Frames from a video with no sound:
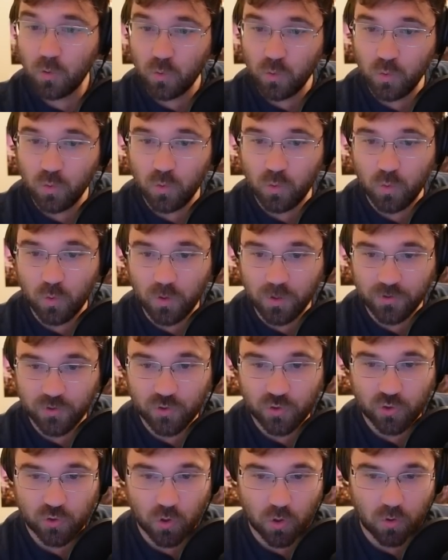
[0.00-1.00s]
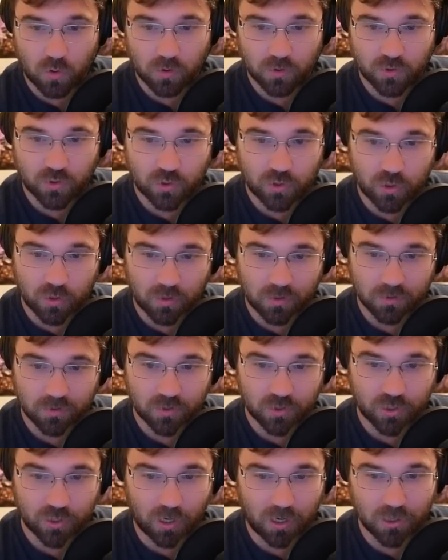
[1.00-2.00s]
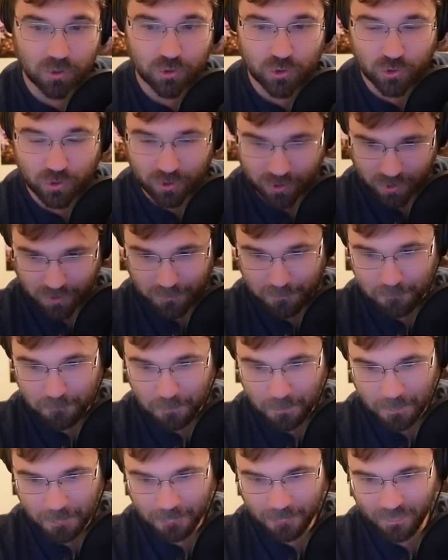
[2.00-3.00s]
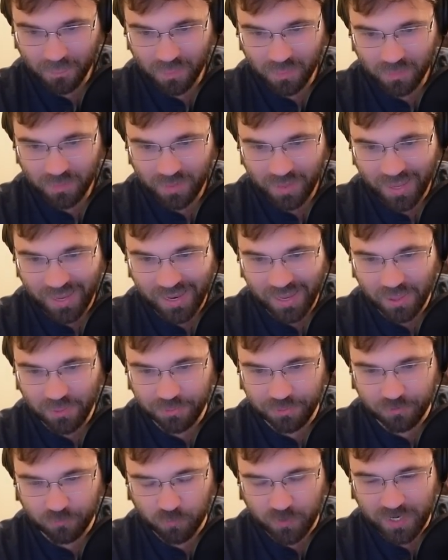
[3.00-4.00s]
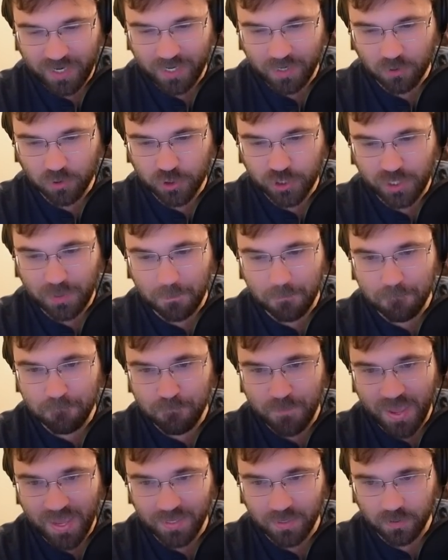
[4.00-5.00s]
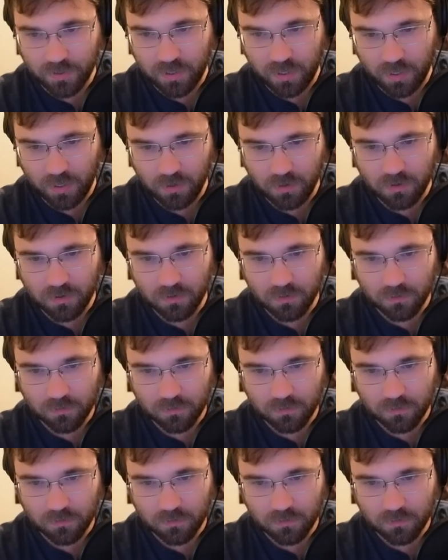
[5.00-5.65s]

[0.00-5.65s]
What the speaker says: Ooh, so Stonjourner, a 3 energy Mega Kick.